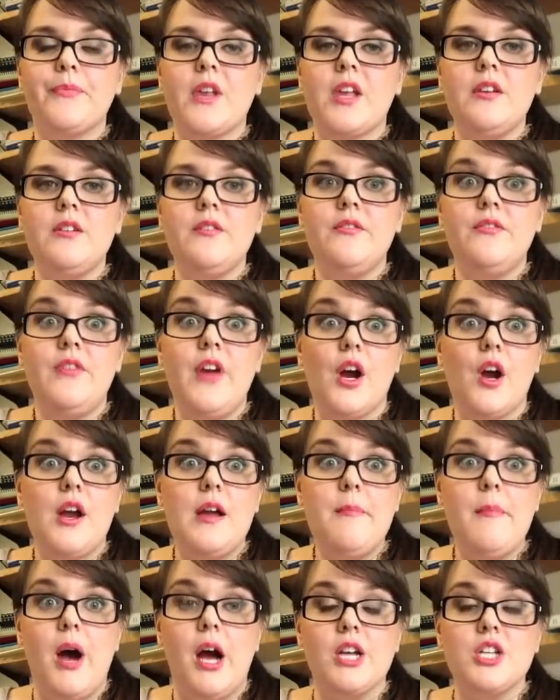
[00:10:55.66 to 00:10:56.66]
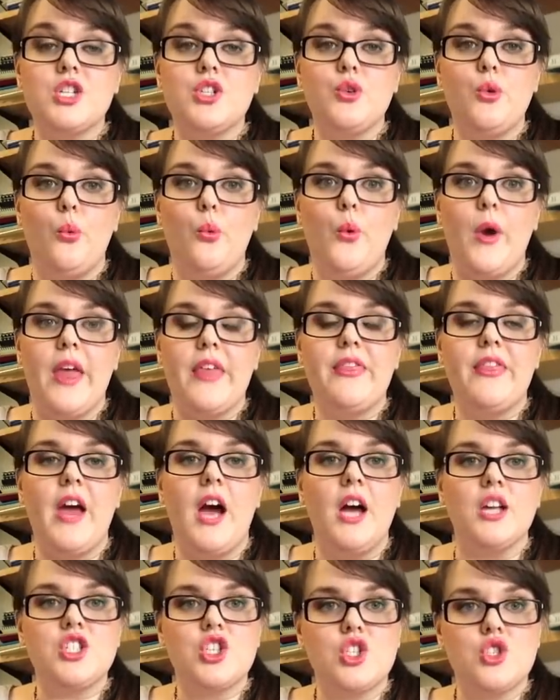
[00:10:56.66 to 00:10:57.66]
very much with
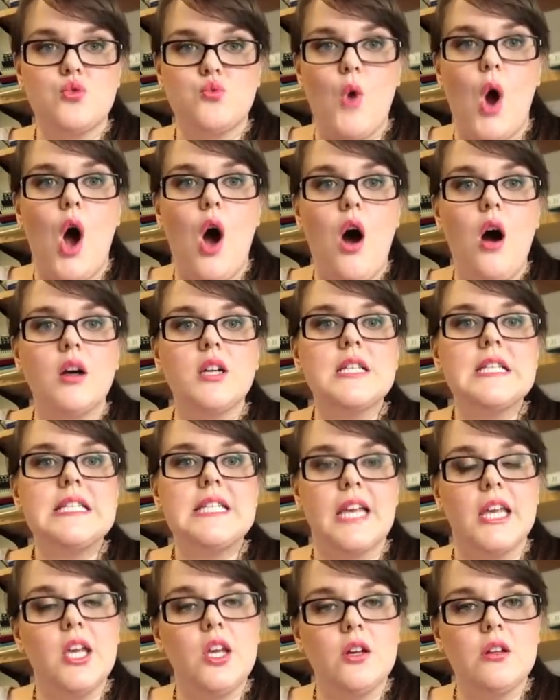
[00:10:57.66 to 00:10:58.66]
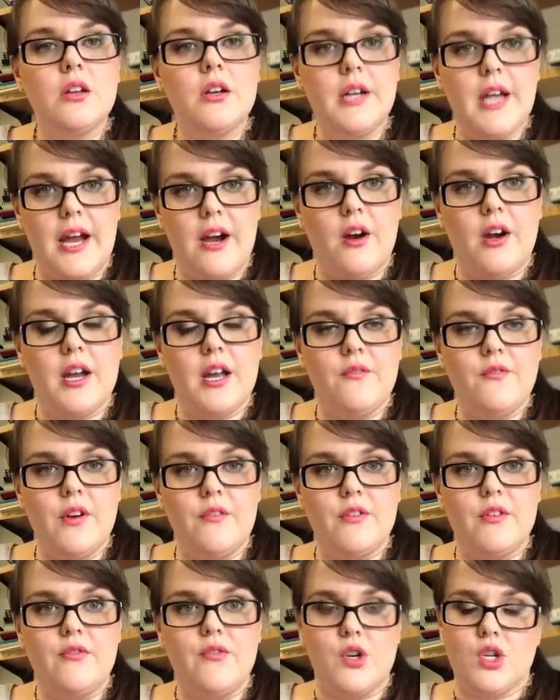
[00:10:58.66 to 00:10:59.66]
a strong singular narrative
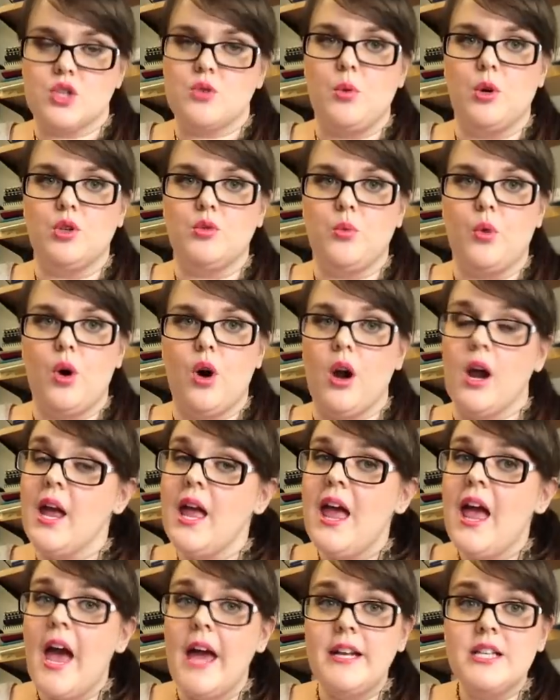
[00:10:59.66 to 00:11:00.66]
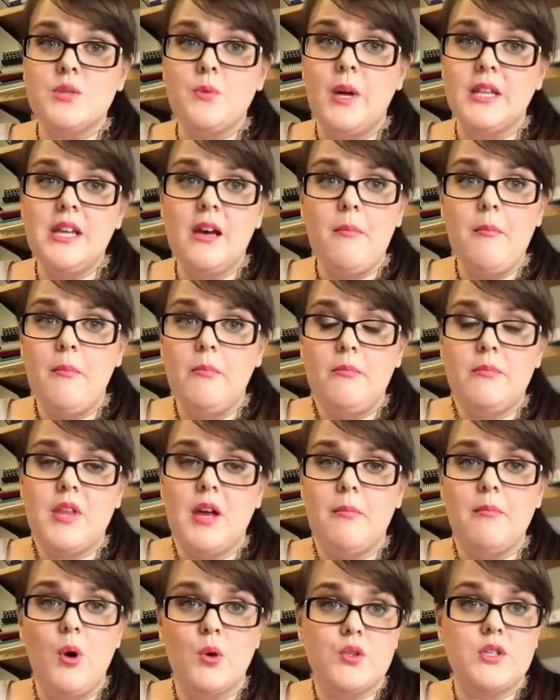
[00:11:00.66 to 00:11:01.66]
of the First World War. And it's one
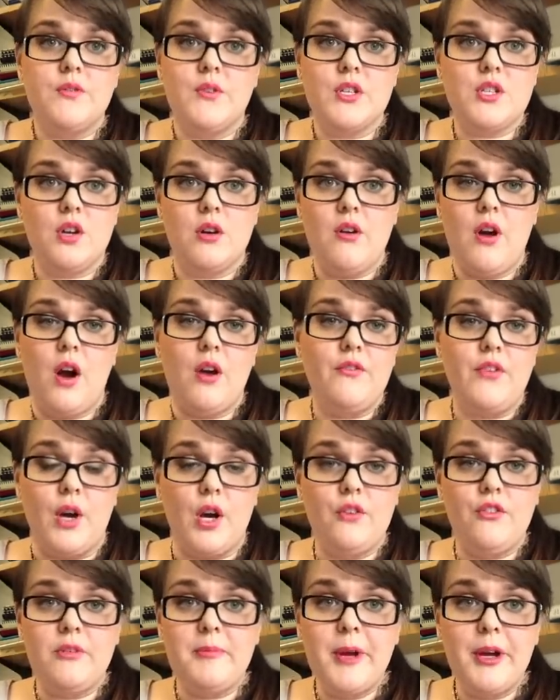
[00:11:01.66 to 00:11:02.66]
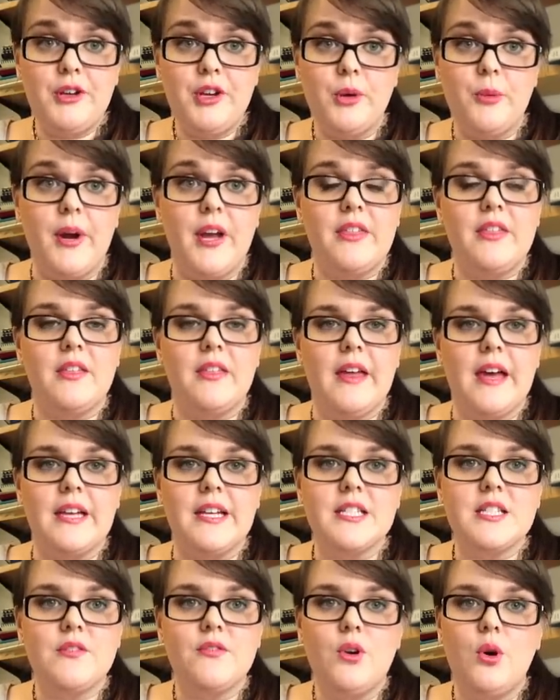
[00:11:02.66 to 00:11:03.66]
that most of us are very familiar with, and that
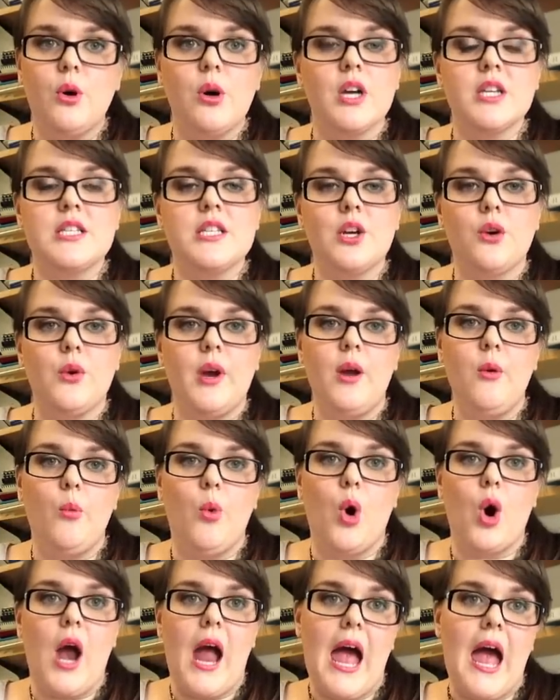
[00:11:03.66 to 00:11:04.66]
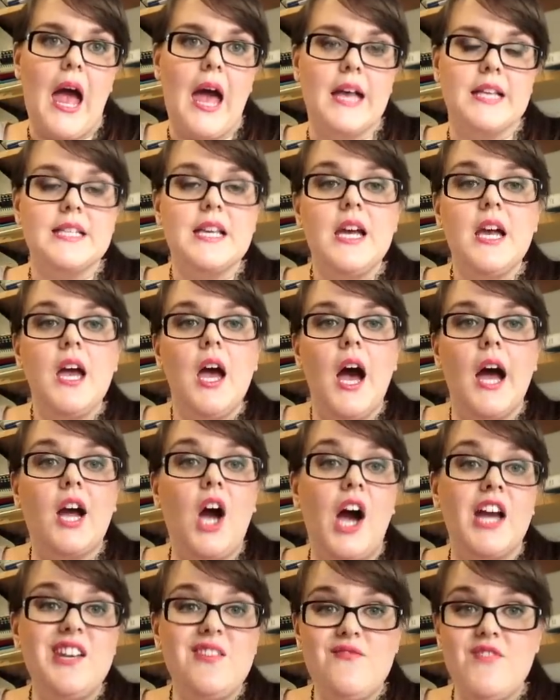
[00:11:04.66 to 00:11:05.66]
is, of course, the Great War as a
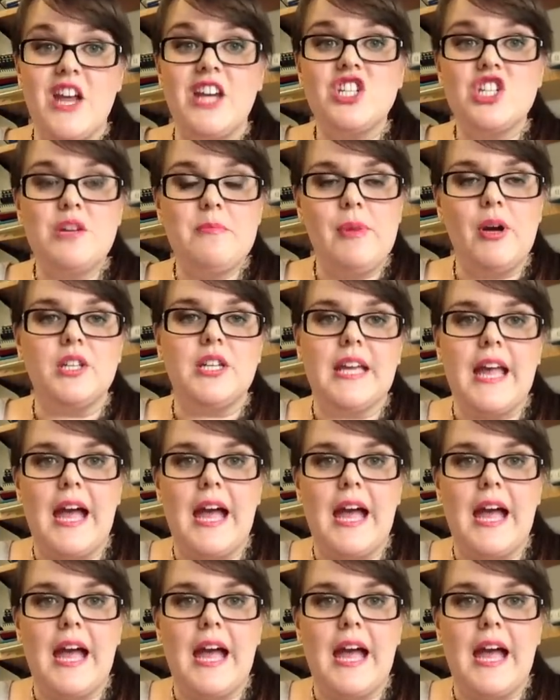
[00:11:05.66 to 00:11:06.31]
kind of nation-building